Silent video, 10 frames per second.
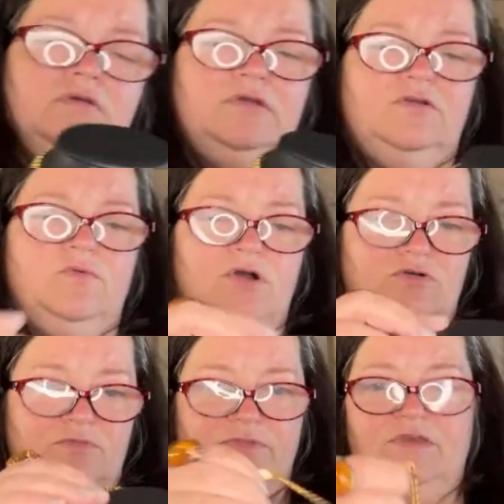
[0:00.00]
You're
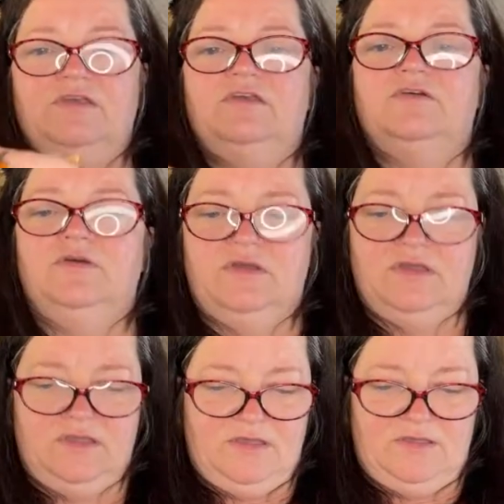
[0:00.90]
welcome. Thank you.
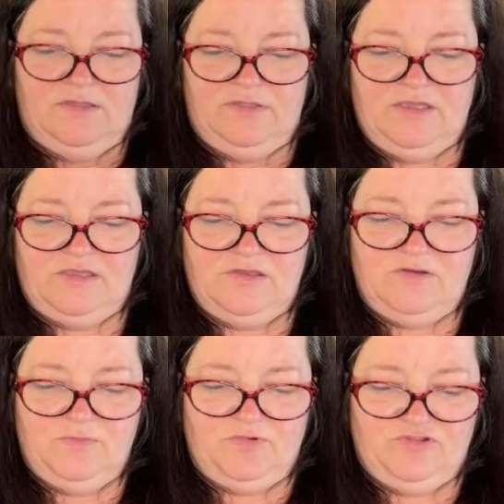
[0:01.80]
Thank you.
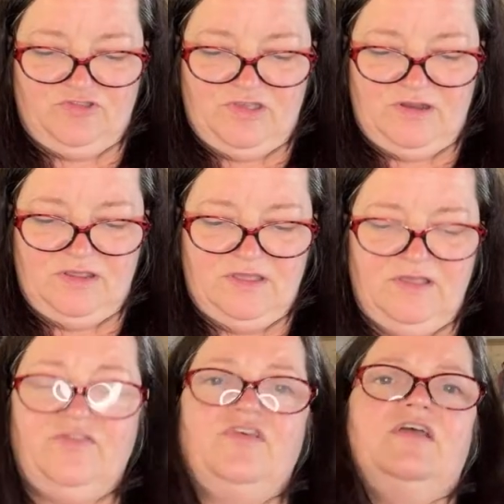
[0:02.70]
I appreciate it.
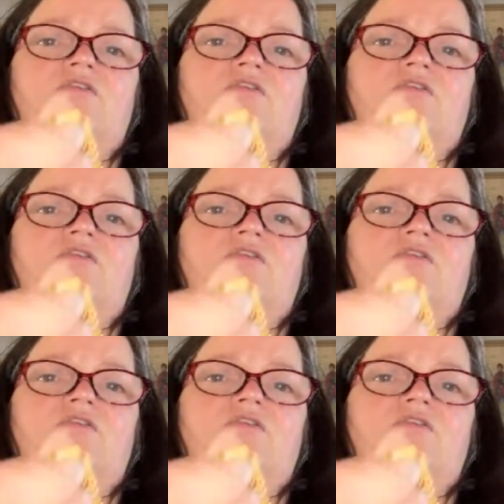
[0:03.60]
It's signed